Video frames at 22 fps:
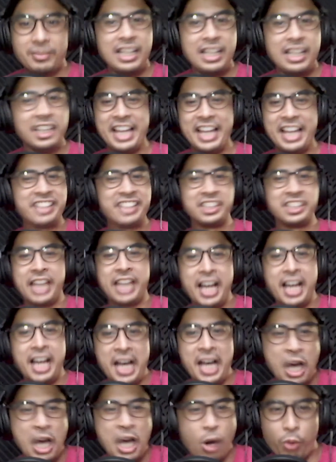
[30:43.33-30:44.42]
Lastly,
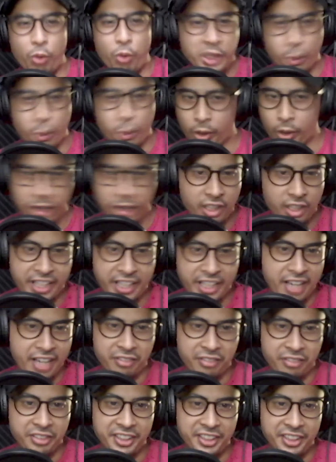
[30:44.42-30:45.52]
what are you working on now,
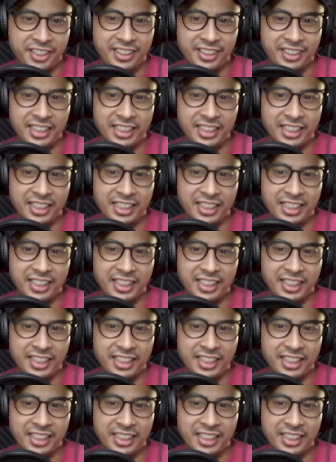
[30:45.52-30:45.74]
Fred?